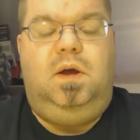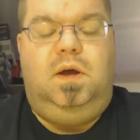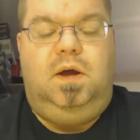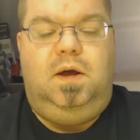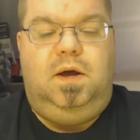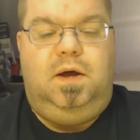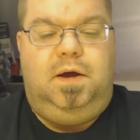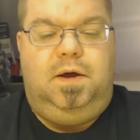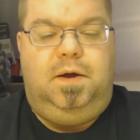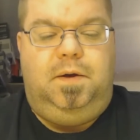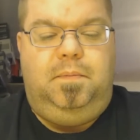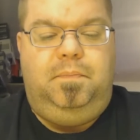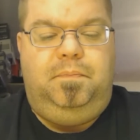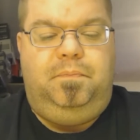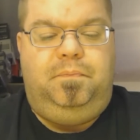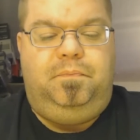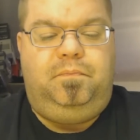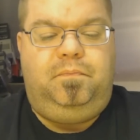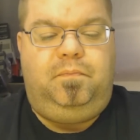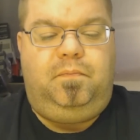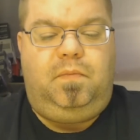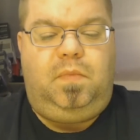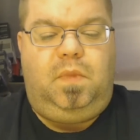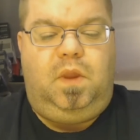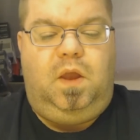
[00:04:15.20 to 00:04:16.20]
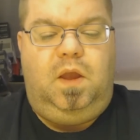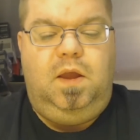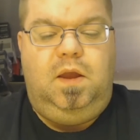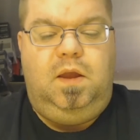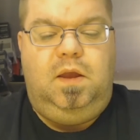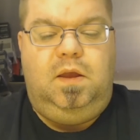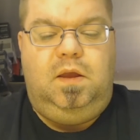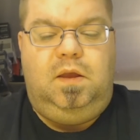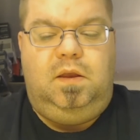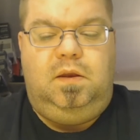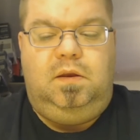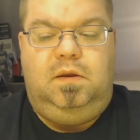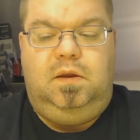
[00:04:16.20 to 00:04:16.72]
And
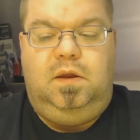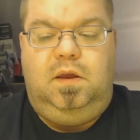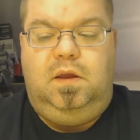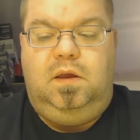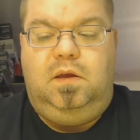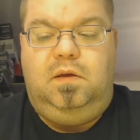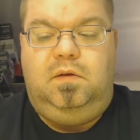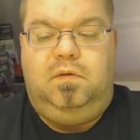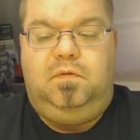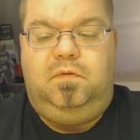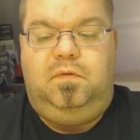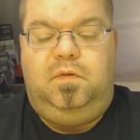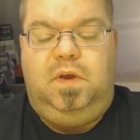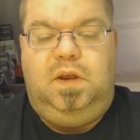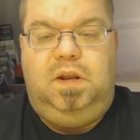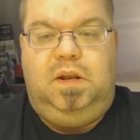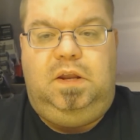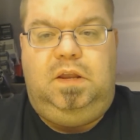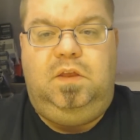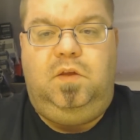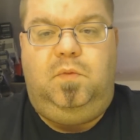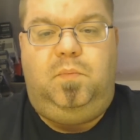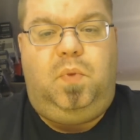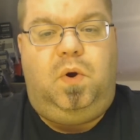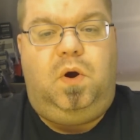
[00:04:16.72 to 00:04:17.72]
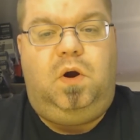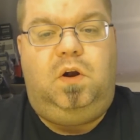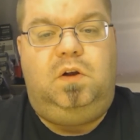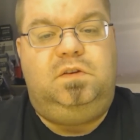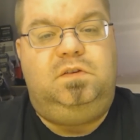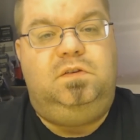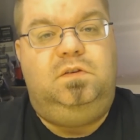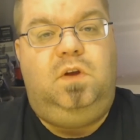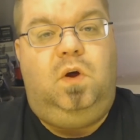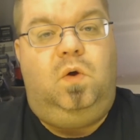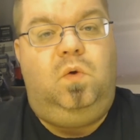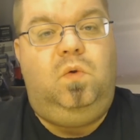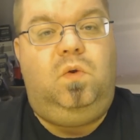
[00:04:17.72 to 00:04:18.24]
if any of the parts
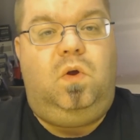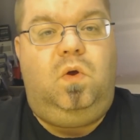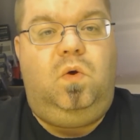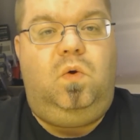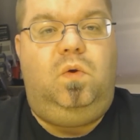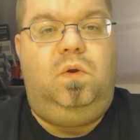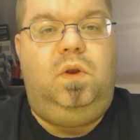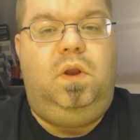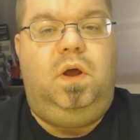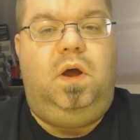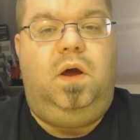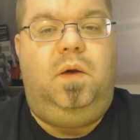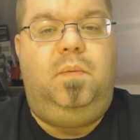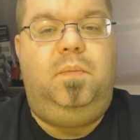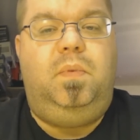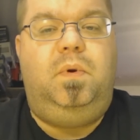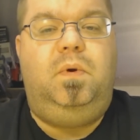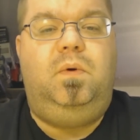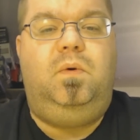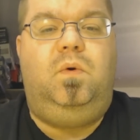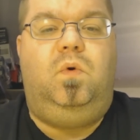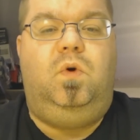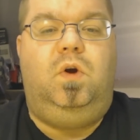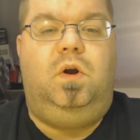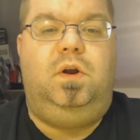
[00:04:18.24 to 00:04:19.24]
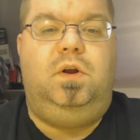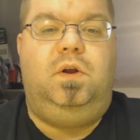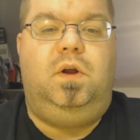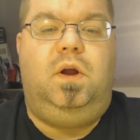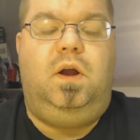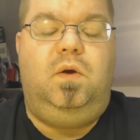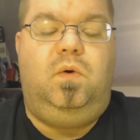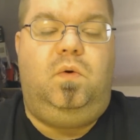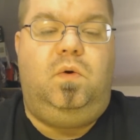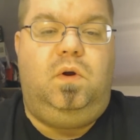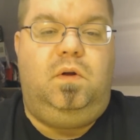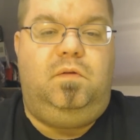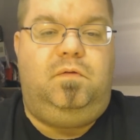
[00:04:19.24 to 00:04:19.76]
don't hold up, or
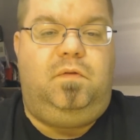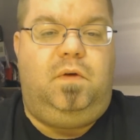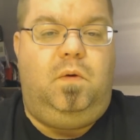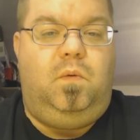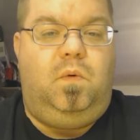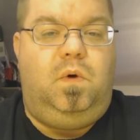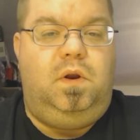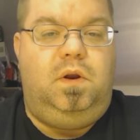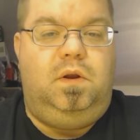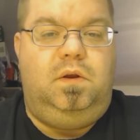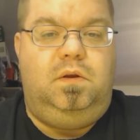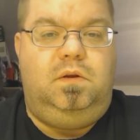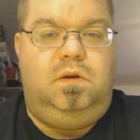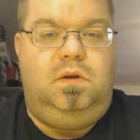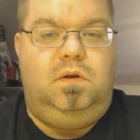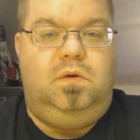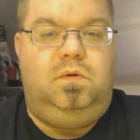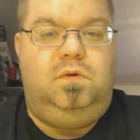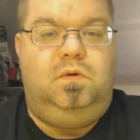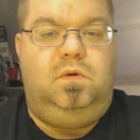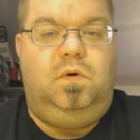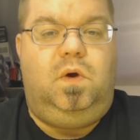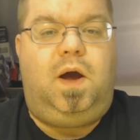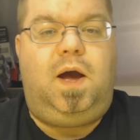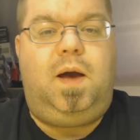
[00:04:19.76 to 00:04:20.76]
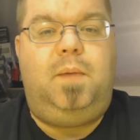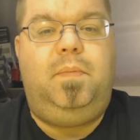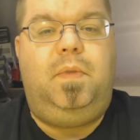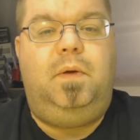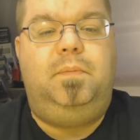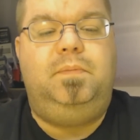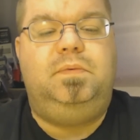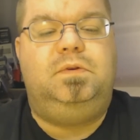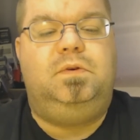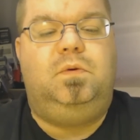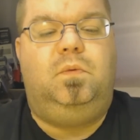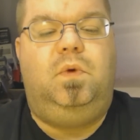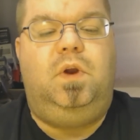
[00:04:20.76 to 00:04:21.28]
if I want to do
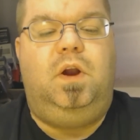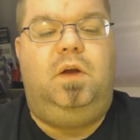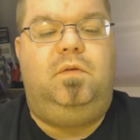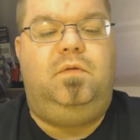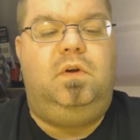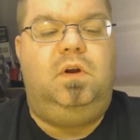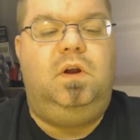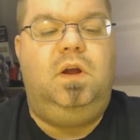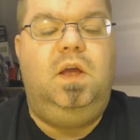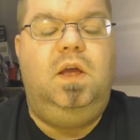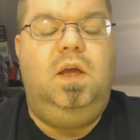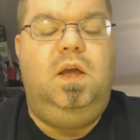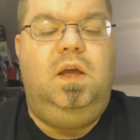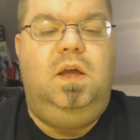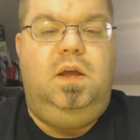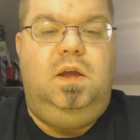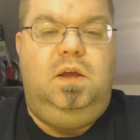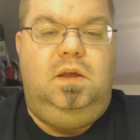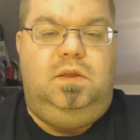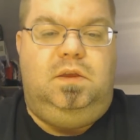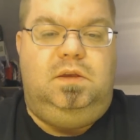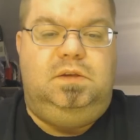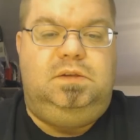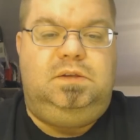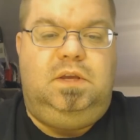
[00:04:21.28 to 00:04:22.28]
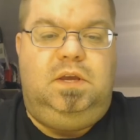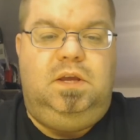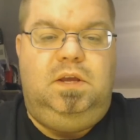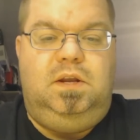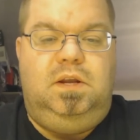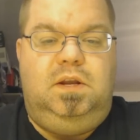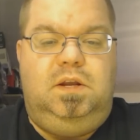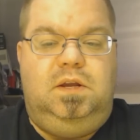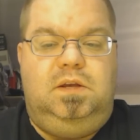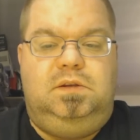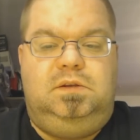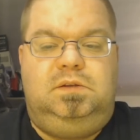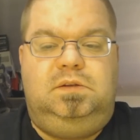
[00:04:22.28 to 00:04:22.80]
hop-ups or whatever, this kit
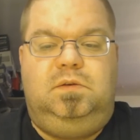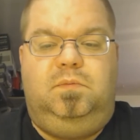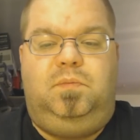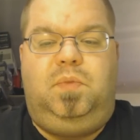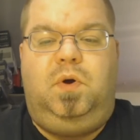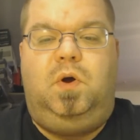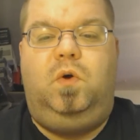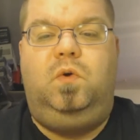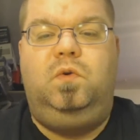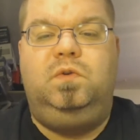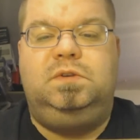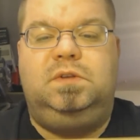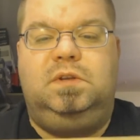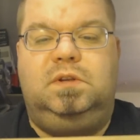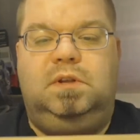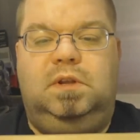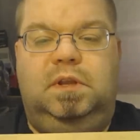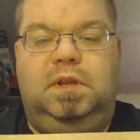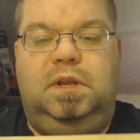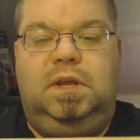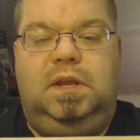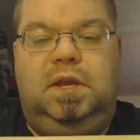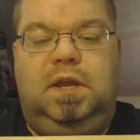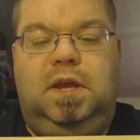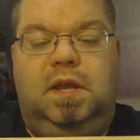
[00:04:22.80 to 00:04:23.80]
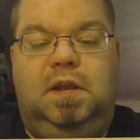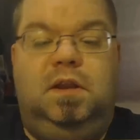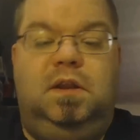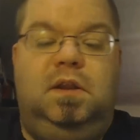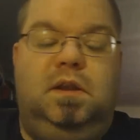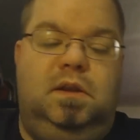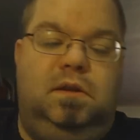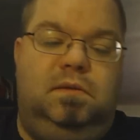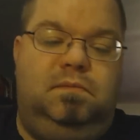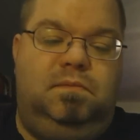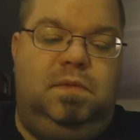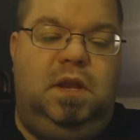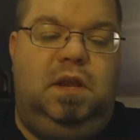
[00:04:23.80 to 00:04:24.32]
is supposedly, and
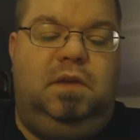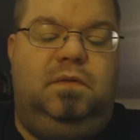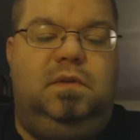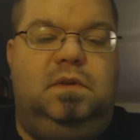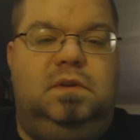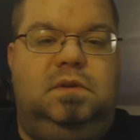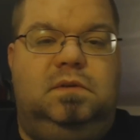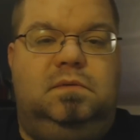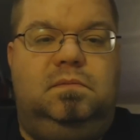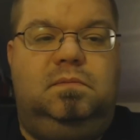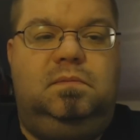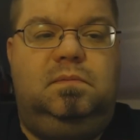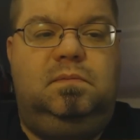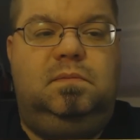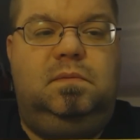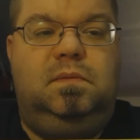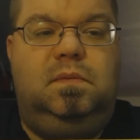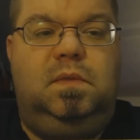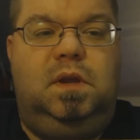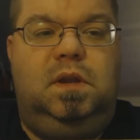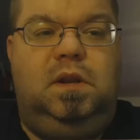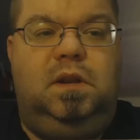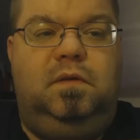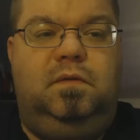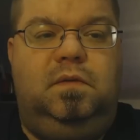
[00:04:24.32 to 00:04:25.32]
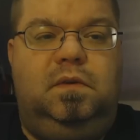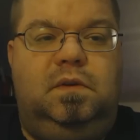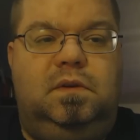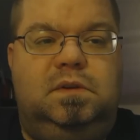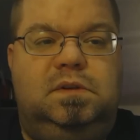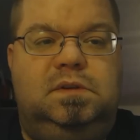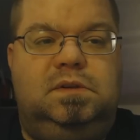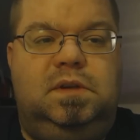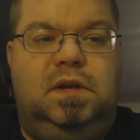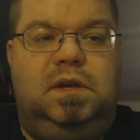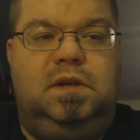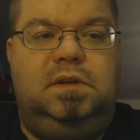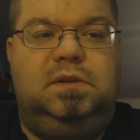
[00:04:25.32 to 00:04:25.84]
it even
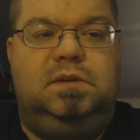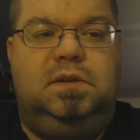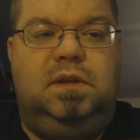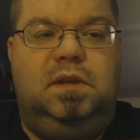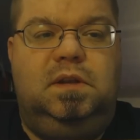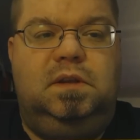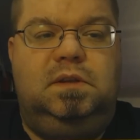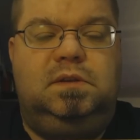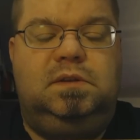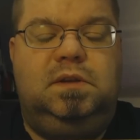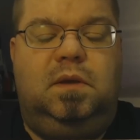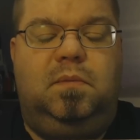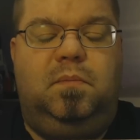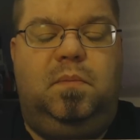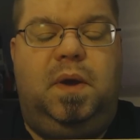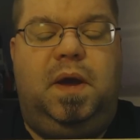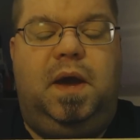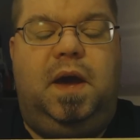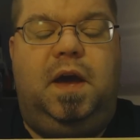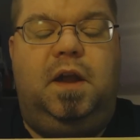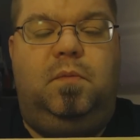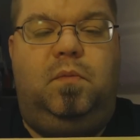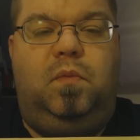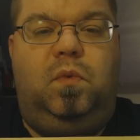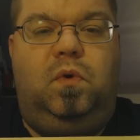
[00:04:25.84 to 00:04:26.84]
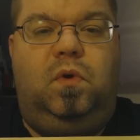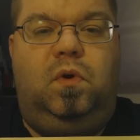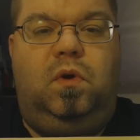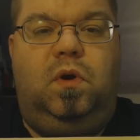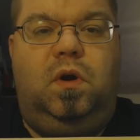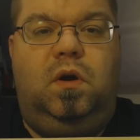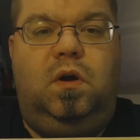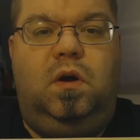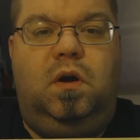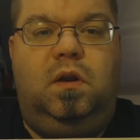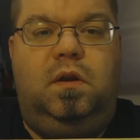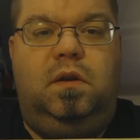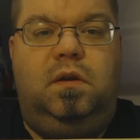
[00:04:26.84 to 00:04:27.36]
says that it's compatible
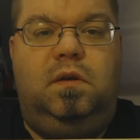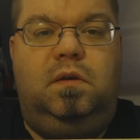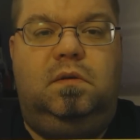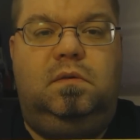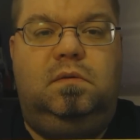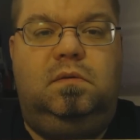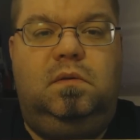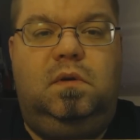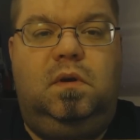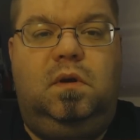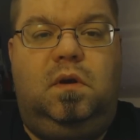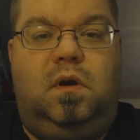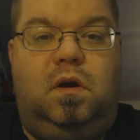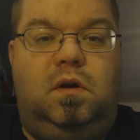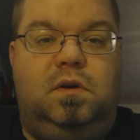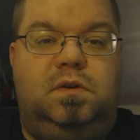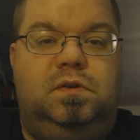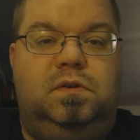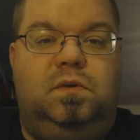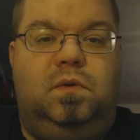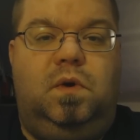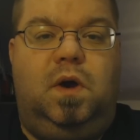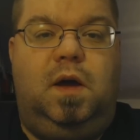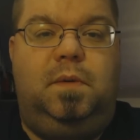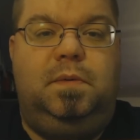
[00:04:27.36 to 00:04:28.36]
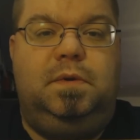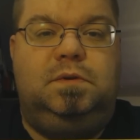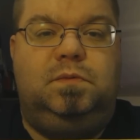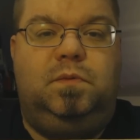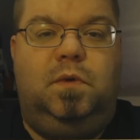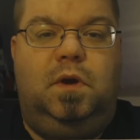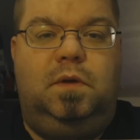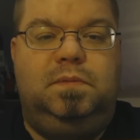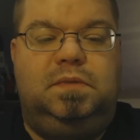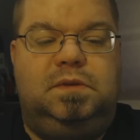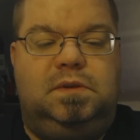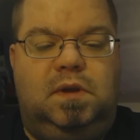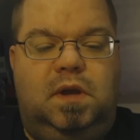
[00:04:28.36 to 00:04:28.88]
on R2 Hobbies
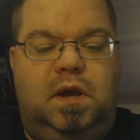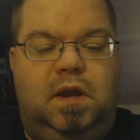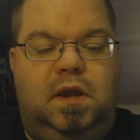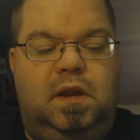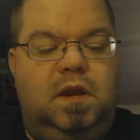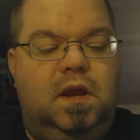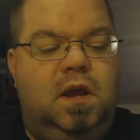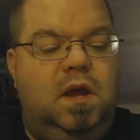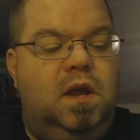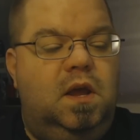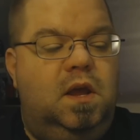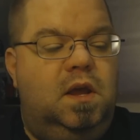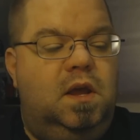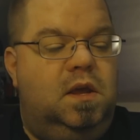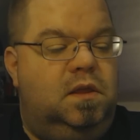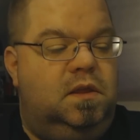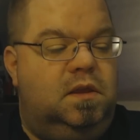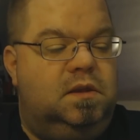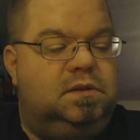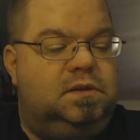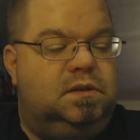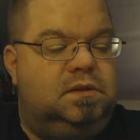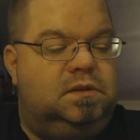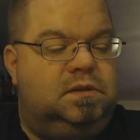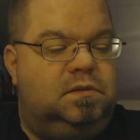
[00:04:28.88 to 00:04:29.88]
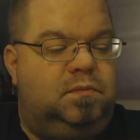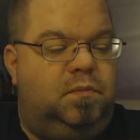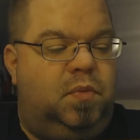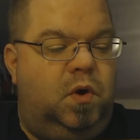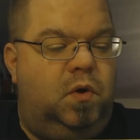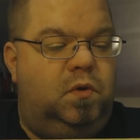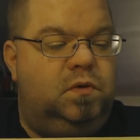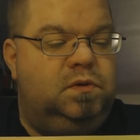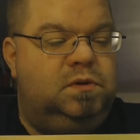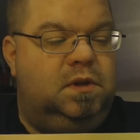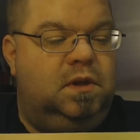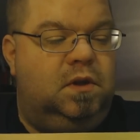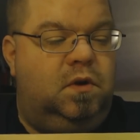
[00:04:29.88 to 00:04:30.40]
website. This is
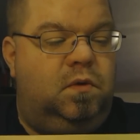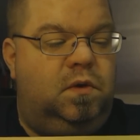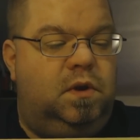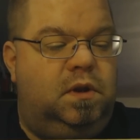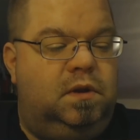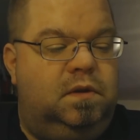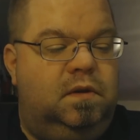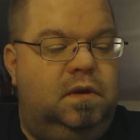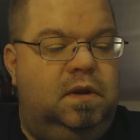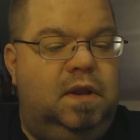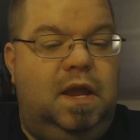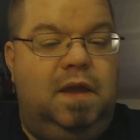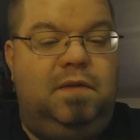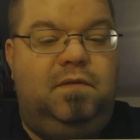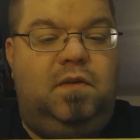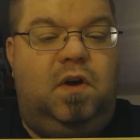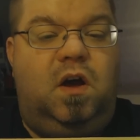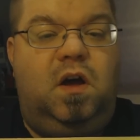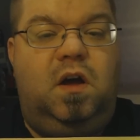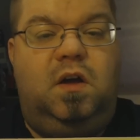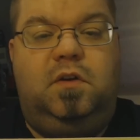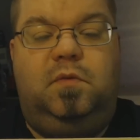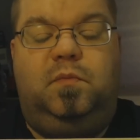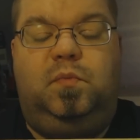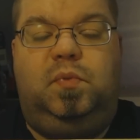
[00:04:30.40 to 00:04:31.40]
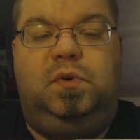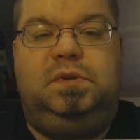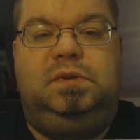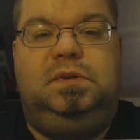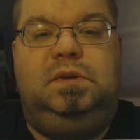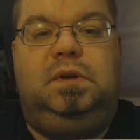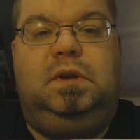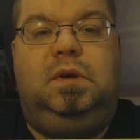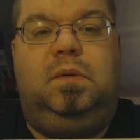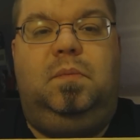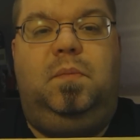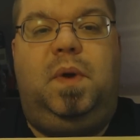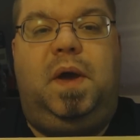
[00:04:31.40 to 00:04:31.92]
supposedly, according to Dave,
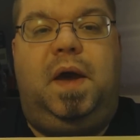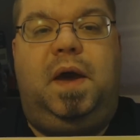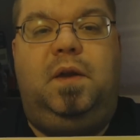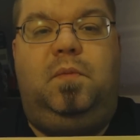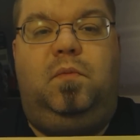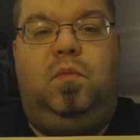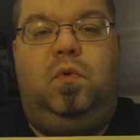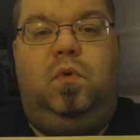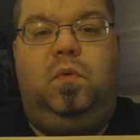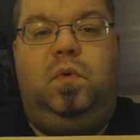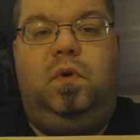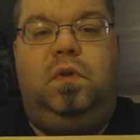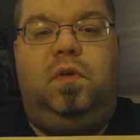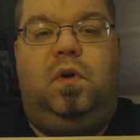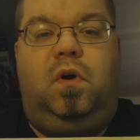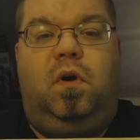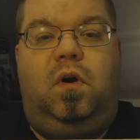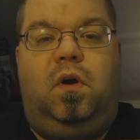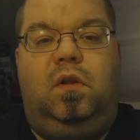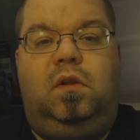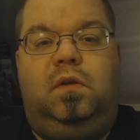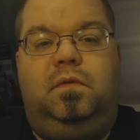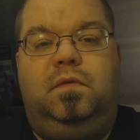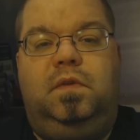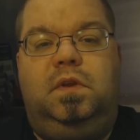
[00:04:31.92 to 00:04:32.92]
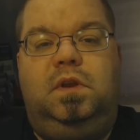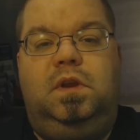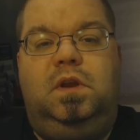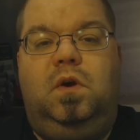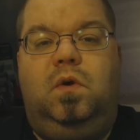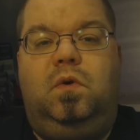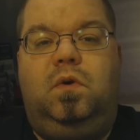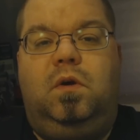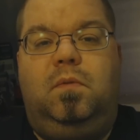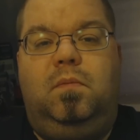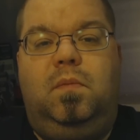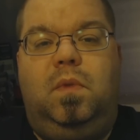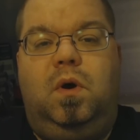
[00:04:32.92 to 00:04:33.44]
100% compatible with all of the
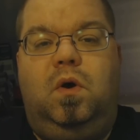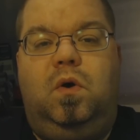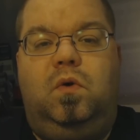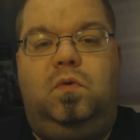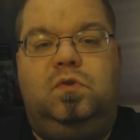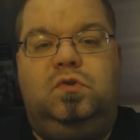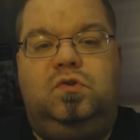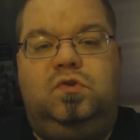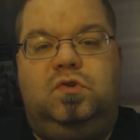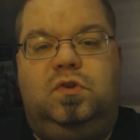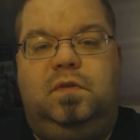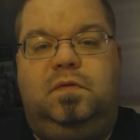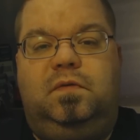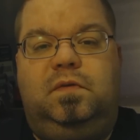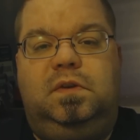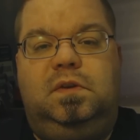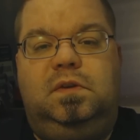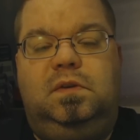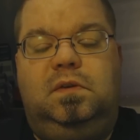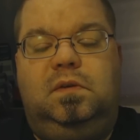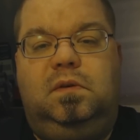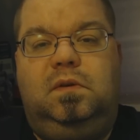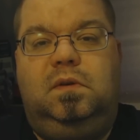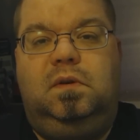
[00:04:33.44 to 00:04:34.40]
Yokomo Drift,